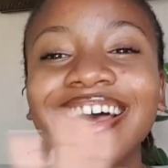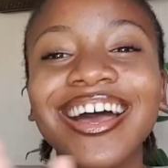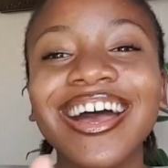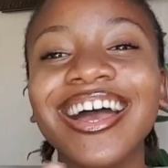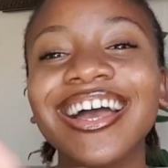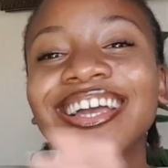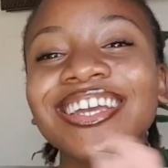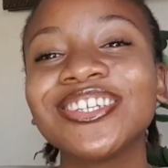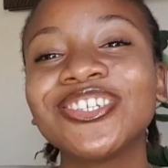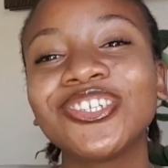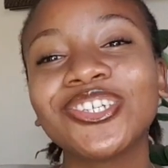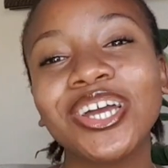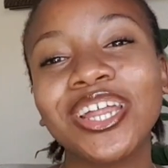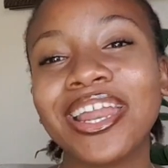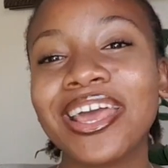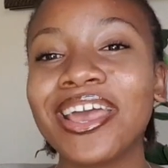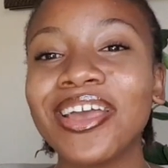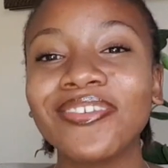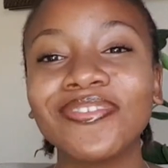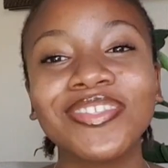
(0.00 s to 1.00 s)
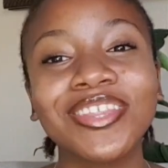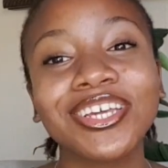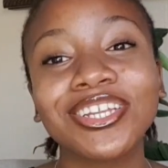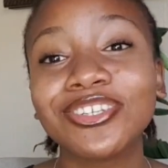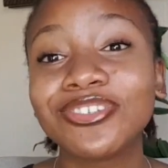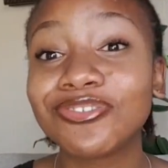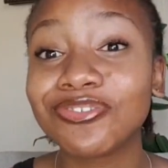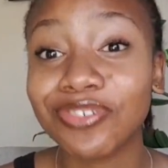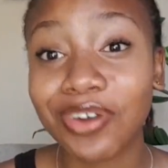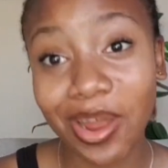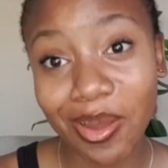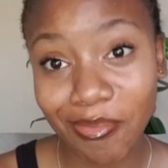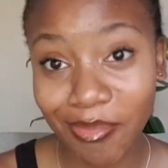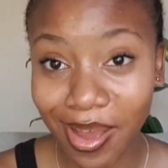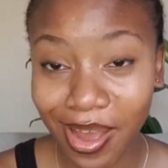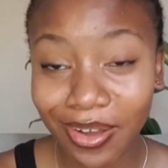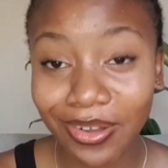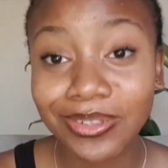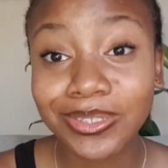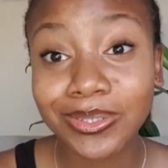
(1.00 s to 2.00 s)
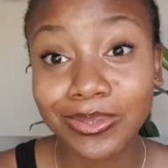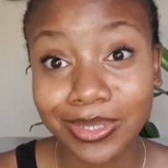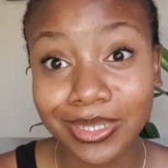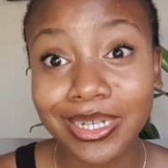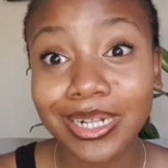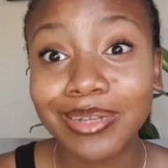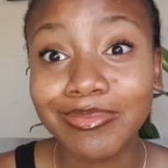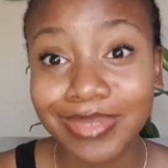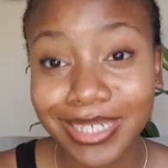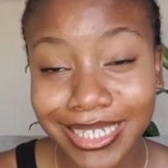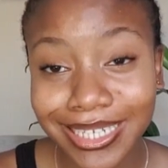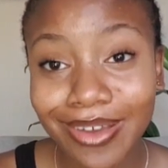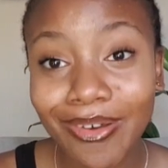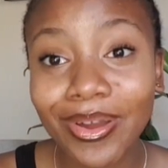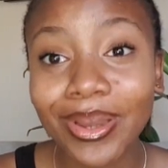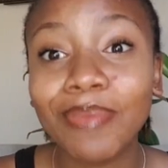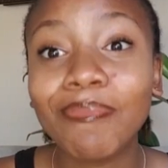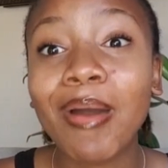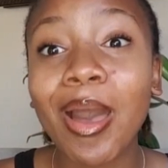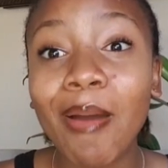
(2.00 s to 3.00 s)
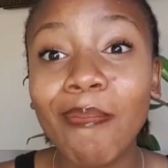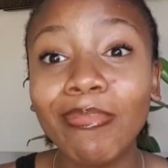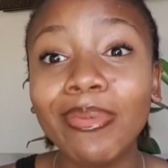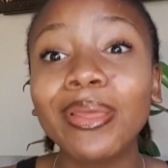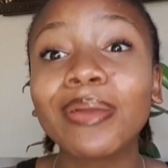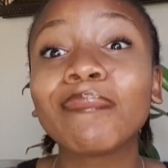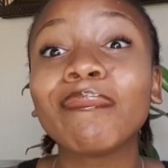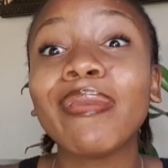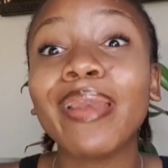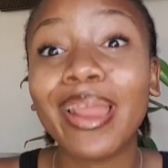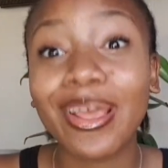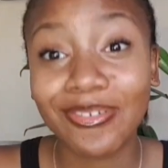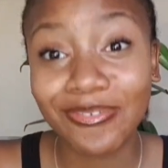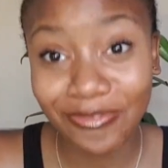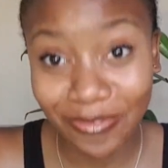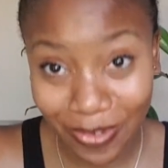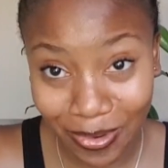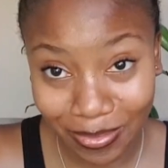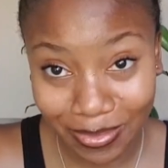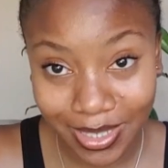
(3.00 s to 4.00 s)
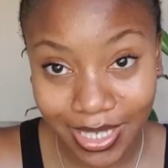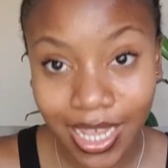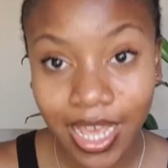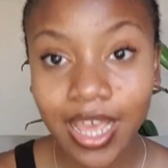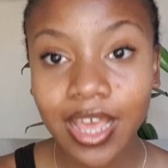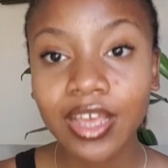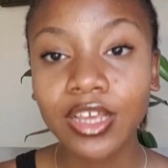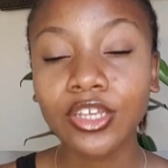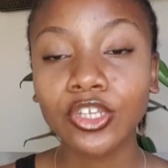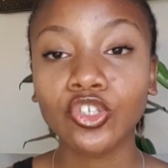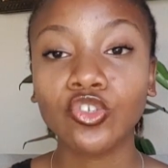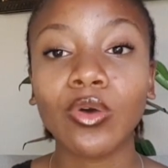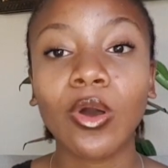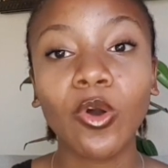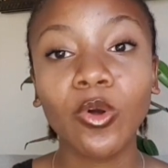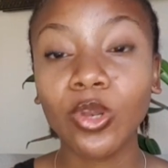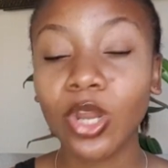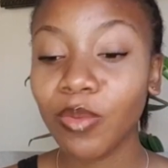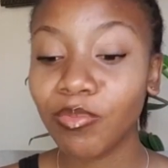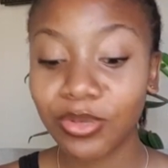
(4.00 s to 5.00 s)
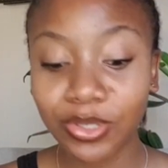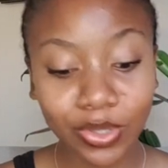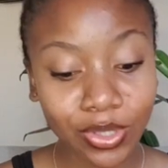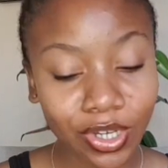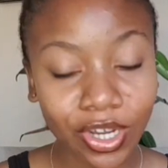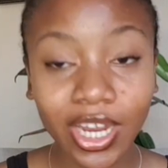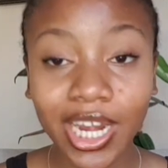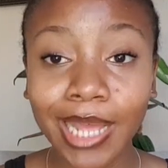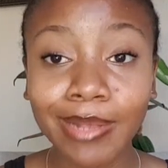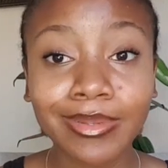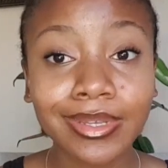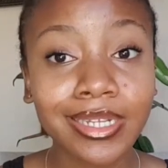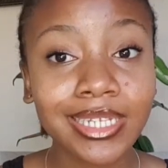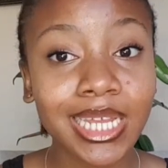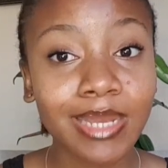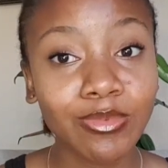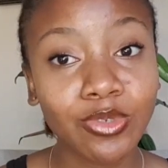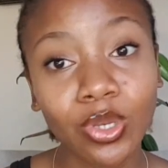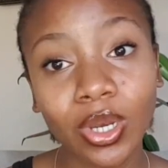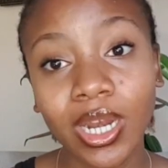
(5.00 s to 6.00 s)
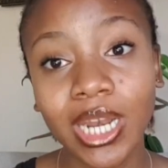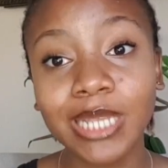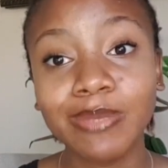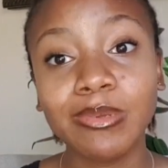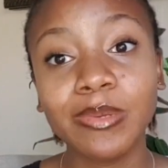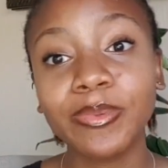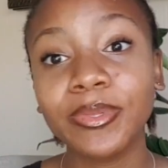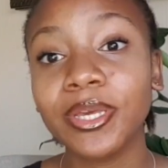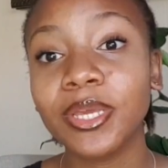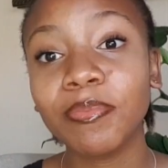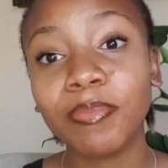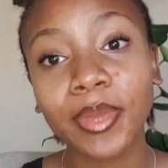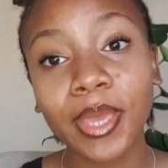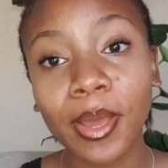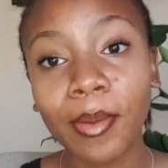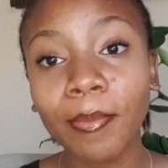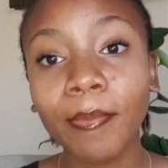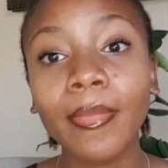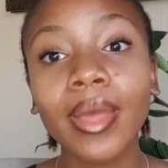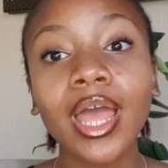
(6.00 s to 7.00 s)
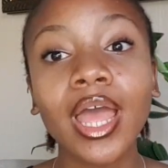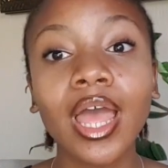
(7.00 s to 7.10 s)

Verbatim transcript: I ain't trying to have that drama on social media, on public platforms. So I will not be doing collabs anytime soon unless people hit me up.